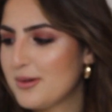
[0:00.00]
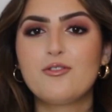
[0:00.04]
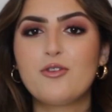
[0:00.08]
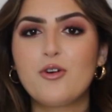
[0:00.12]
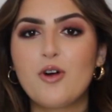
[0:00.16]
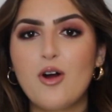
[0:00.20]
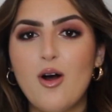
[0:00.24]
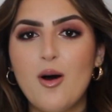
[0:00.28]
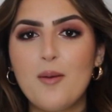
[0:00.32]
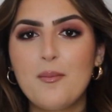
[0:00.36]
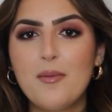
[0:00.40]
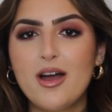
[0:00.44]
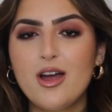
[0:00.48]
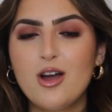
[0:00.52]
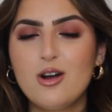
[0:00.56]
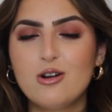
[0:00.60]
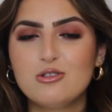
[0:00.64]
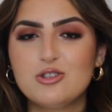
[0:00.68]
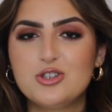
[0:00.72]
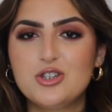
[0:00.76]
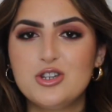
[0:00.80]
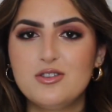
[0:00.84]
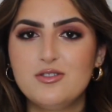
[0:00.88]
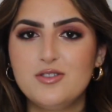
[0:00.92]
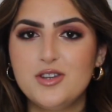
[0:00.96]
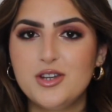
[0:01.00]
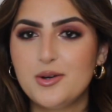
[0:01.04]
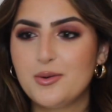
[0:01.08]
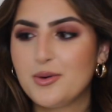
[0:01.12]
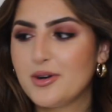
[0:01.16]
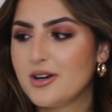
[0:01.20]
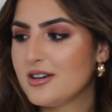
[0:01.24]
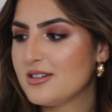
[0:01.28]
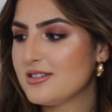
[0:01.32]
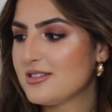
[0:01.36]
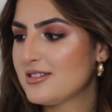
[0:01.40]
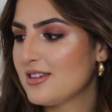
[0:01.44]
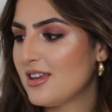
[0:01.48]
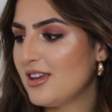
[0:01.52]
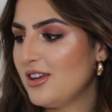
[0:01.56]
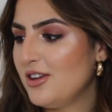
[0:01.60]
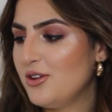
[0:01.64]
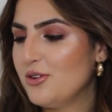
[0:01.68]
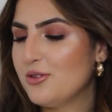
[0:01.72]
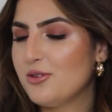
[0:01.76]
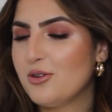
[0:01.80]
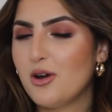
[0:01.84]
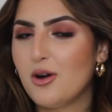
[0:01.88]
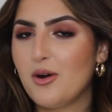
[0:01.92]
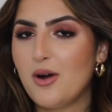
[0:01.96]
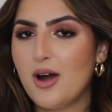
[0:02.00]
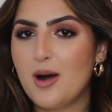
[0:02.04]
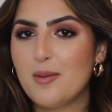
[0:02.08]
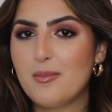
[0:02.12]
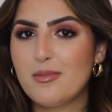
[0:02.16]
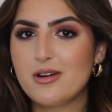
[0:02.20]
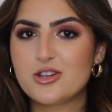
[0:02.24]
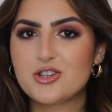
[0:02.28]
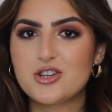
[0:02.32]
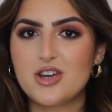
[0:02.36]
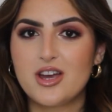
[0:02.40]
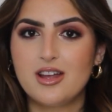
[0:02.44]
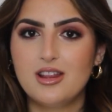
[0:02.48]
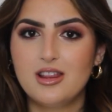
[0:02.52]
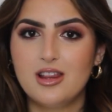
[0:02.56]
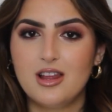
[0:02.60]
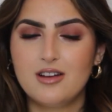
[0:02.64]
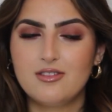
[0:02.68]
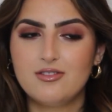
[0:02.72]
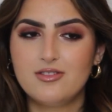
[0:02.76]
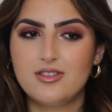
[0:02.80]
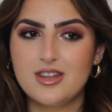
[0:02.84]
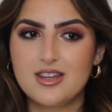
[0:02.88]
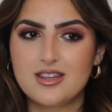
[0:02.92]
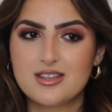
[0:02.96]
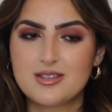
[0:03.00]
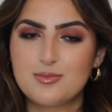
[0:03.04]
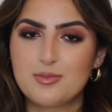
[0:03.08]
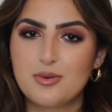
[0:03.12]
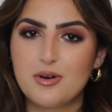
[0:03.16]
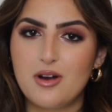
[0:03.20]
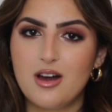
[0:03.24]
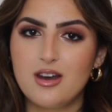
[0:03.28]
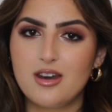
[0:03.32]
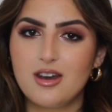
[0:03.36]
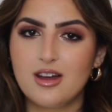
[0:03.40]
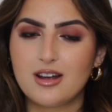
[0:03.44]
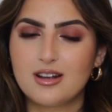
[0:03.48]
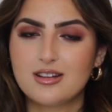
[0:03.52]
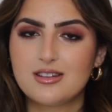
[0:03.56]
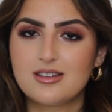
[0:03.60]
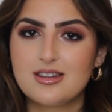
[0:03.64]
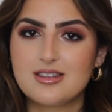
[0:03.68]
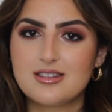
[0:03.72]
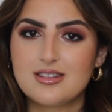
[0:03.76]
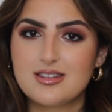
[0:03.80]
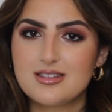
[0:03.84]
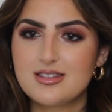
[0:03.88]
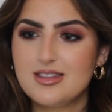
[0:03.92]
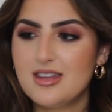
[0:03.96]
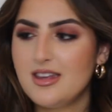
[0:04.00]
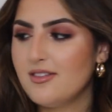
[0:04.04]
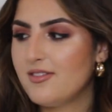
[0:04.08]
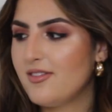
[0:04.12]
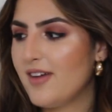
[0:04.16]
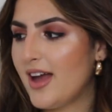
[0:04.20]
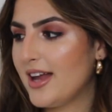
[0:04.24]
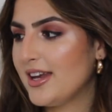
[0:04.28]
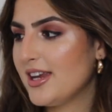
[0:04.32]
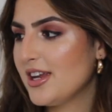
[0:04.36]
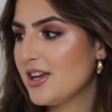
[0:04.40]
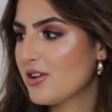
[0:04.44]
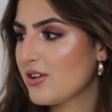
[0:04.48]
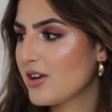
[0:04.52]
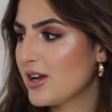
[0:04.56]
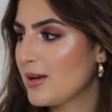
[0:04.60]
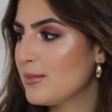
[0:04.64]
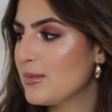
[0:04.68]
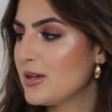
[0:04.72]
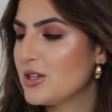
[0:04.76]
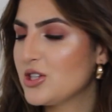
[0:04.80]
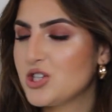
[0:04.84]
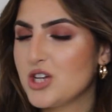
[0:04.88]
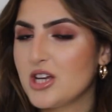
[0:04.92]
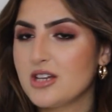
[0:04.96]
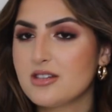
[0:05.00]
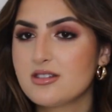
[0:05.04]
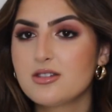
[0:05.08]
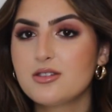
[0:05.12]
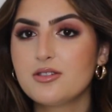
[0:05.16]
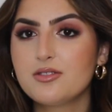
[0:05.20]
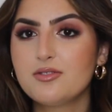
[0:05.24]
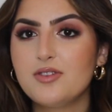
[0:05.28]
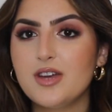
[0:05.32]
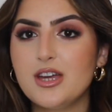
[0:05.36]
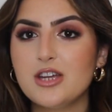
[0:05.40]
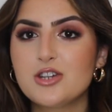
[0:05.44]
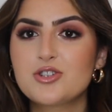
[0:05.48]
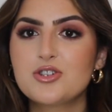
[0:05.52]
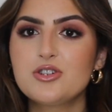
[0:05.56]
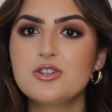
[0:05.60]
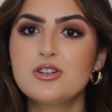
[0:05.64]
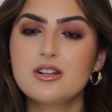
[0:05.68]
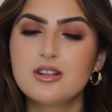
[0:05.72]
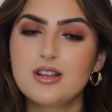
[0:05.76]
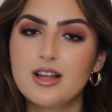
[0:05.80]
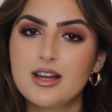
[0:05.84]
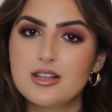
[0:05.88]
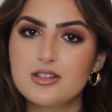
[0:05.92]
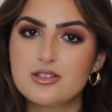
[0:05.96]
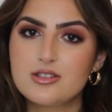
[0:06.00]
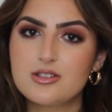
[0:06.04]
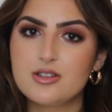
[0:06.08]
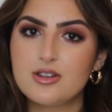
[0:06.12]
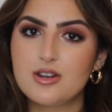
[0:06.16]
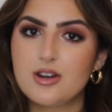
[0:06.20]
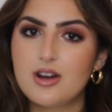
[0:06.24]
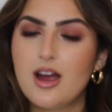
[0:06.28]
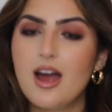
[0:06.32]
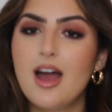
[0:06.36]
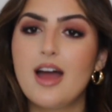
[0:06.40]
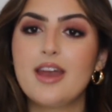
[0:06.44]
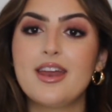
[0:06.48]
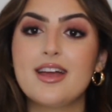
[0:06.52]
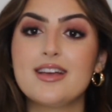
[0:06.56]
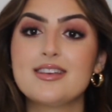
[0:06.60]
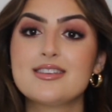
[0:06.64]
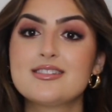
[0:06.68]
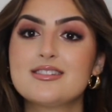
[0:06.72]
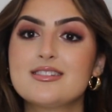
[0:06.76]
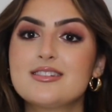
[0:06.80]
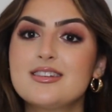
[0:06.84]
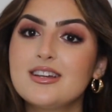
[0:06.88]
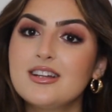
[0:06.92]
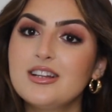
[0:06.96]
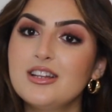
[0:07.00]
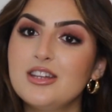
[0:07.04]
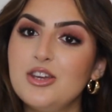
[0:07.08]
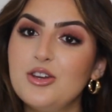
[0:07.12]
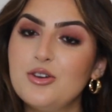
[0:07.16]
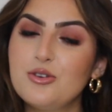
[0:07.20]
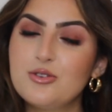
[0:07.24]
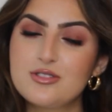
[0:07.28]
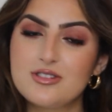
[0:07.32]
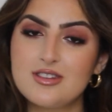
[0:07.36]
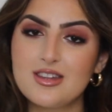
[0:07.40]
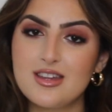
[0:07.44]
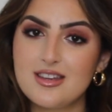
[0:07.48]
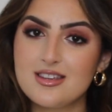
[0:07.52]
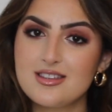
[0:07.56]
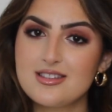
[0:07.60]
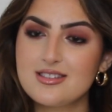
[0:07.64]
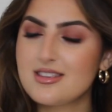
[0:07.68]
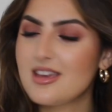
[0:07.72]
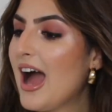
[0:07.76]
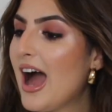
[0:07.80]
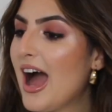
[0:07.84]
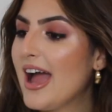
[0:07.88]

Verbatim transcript: For all my OG viewers, you know how much I love this product. This is the Vanicream Gentle Facial Cleanser, and I still use this.